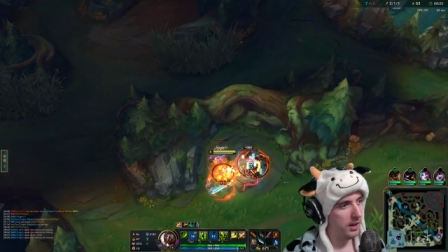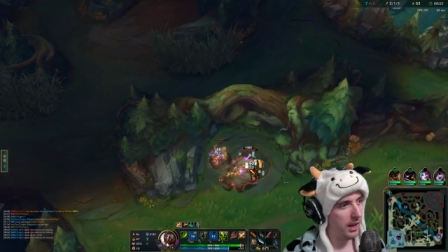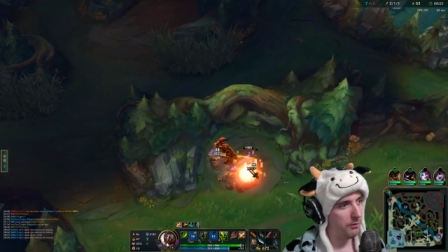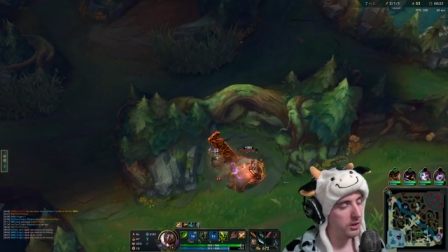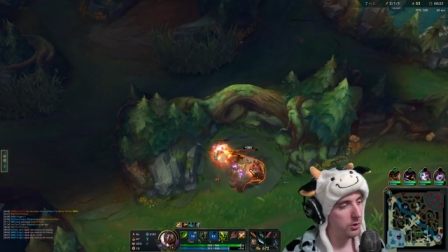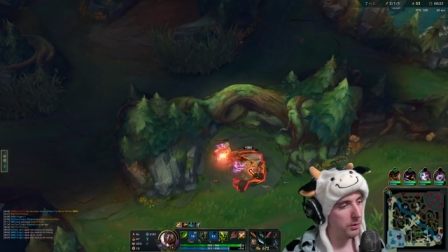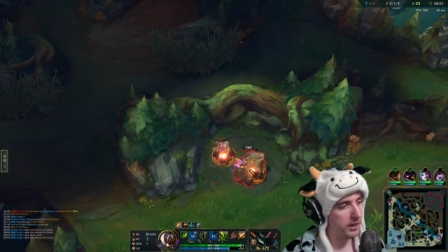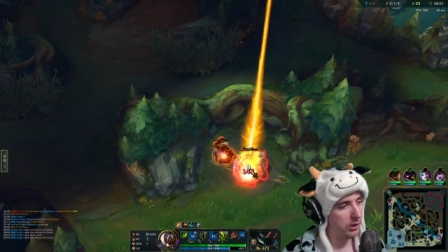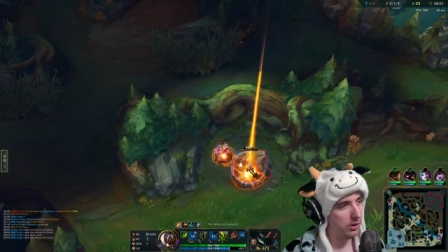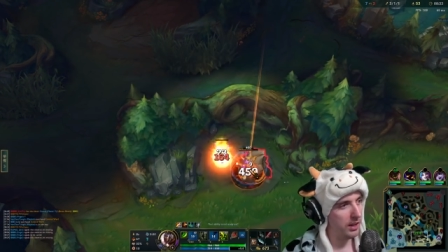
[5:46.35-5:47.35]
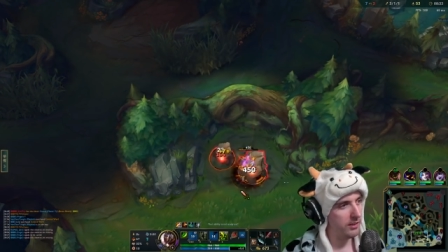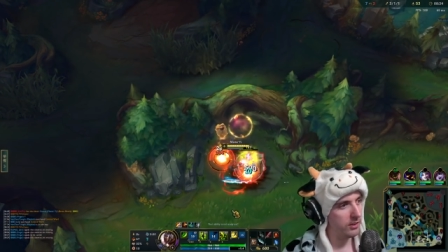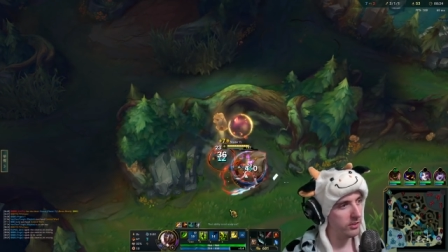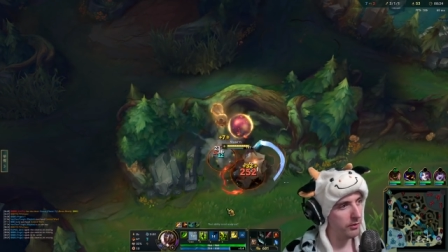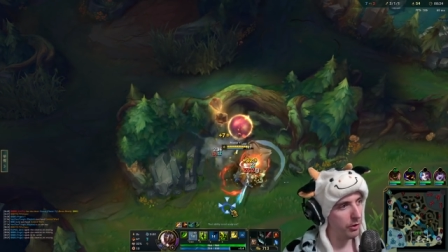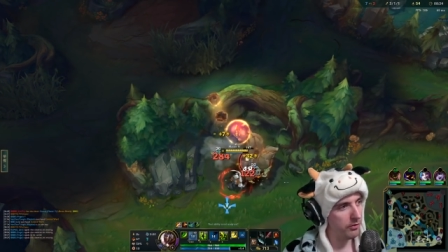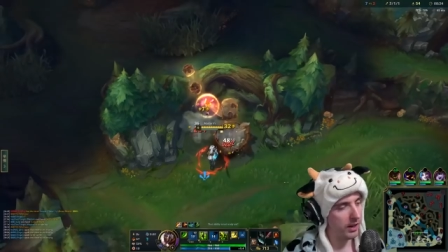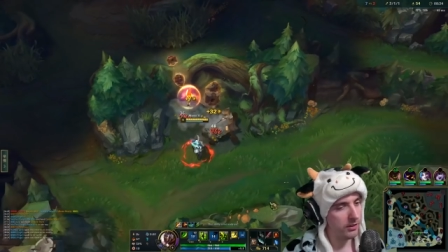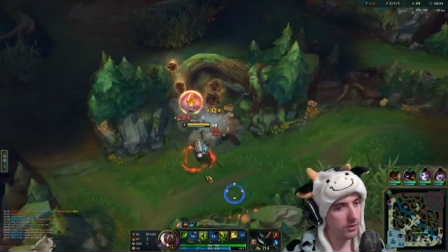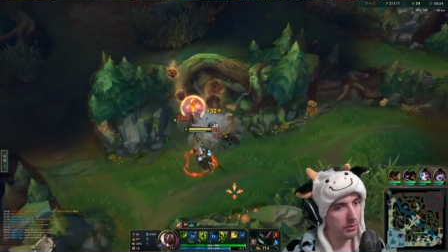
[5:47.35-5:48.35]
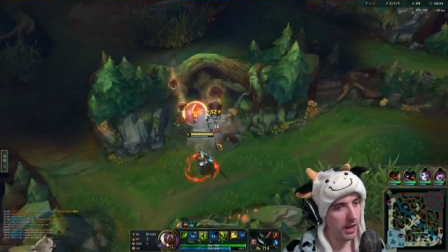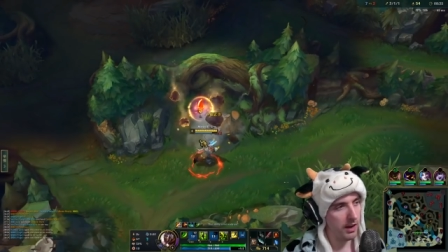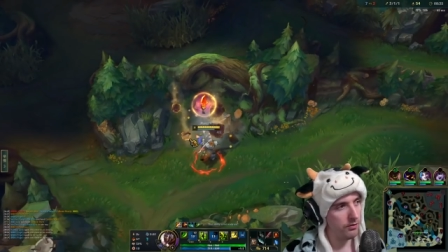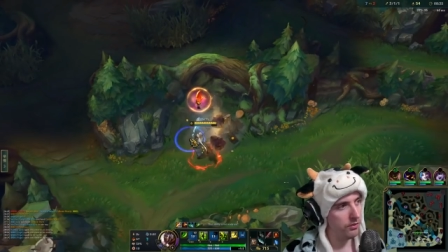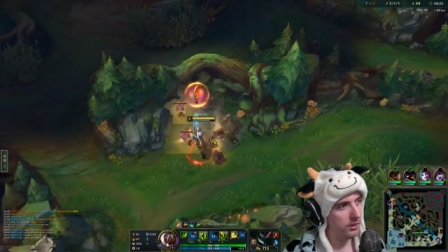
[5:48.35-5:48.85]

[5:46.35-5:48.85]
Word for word: And we do want to utilize this level advantage that we have